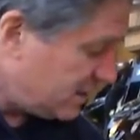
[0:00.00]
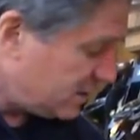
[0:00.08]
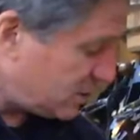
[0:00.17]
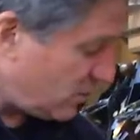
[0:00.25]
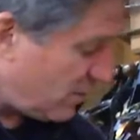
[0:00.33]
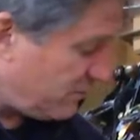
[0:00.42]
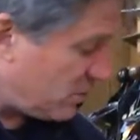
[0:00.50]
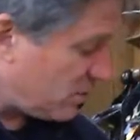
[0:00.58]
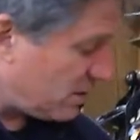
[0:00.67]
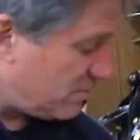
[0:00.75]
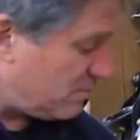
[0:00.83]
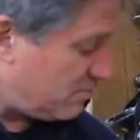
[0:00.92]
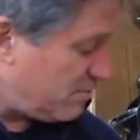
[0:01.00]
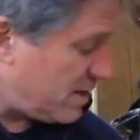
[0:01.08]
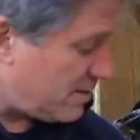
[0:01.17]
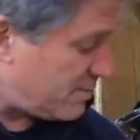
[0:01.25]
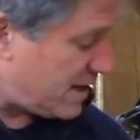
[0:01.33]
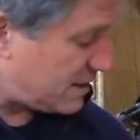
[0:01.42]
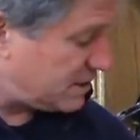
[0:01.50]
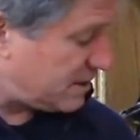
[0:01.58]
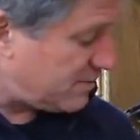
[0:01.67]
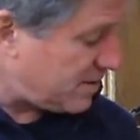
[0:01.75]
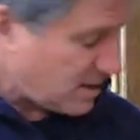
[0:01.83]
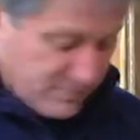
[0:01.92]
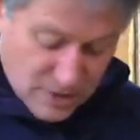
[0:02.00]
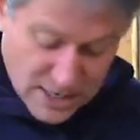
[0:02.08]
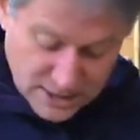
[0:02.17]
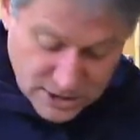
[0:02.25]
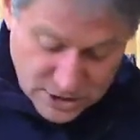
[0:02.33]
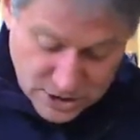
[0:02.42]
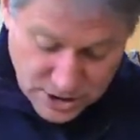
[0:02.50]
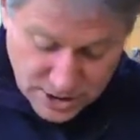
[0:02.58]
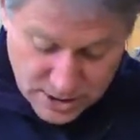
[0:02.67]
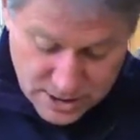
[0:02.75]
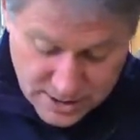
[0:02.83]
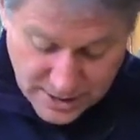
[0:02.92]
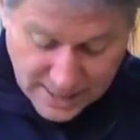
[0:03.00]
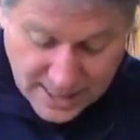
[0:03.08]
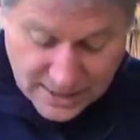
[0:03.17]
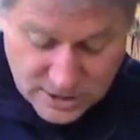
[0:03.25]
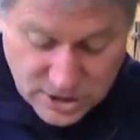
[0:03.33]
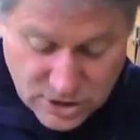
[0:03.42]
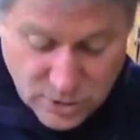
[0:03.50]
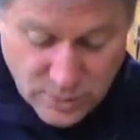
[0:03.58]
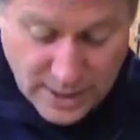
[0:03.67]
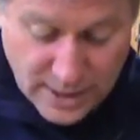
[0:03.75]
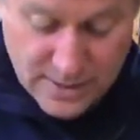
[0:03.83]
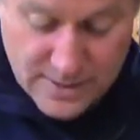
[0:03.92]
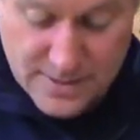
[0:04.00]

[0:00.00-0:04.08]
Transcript: So if you can minimize the amount of oxygen that gets to it,